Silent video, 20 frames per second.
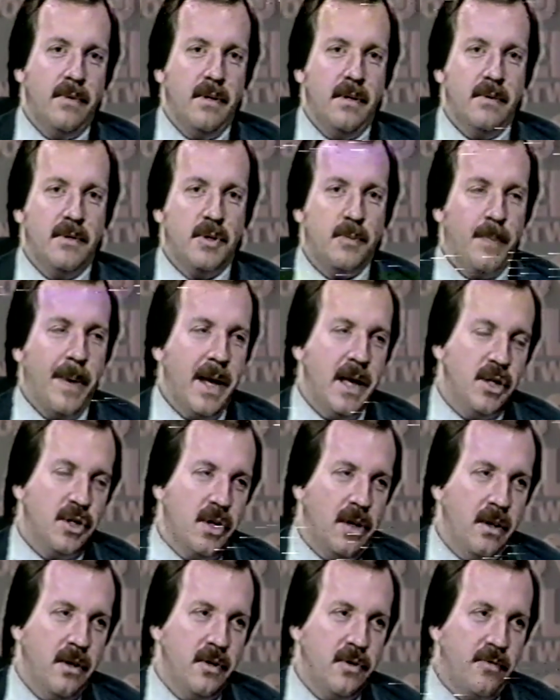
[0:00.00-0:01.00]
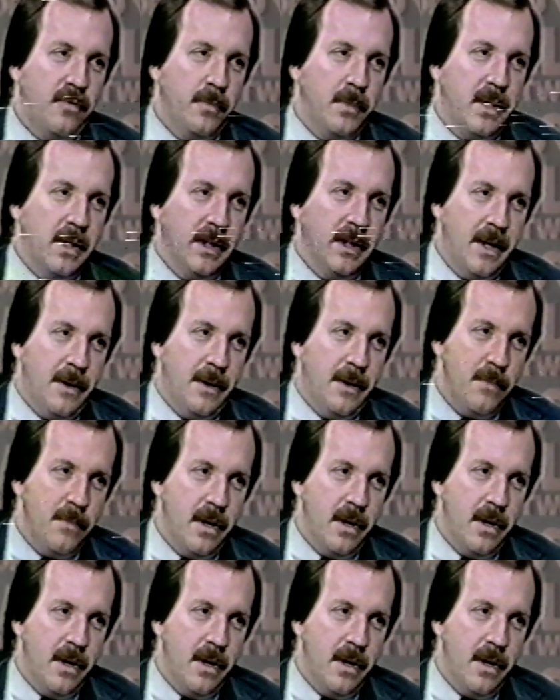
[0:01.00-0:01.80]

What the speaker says: the Space Hunters from Columbia.